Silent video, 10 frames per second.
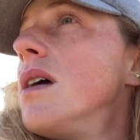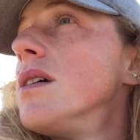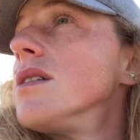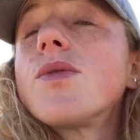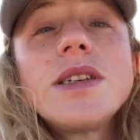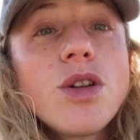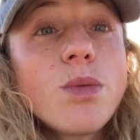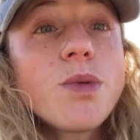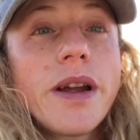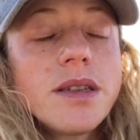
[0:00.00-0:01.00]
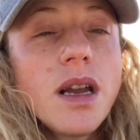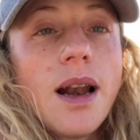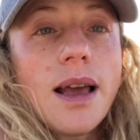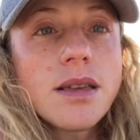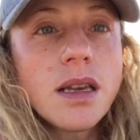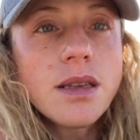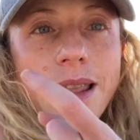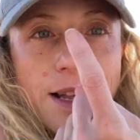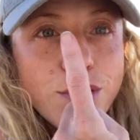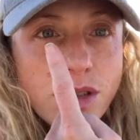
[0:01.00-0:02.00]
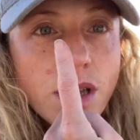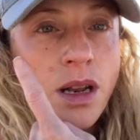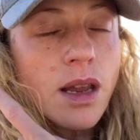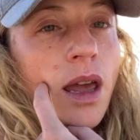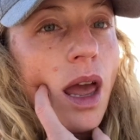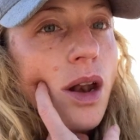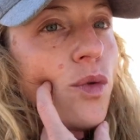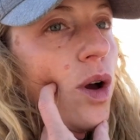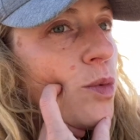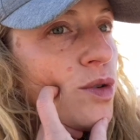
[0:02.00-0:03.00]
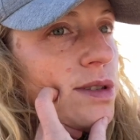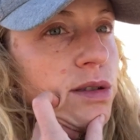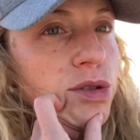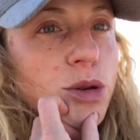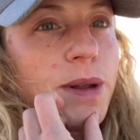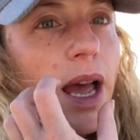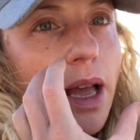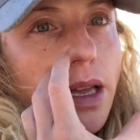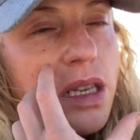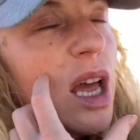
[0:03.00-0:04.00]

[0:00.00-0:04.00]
So I stopped wearing sunglasses, and that's again why I'm always in the stupid hat.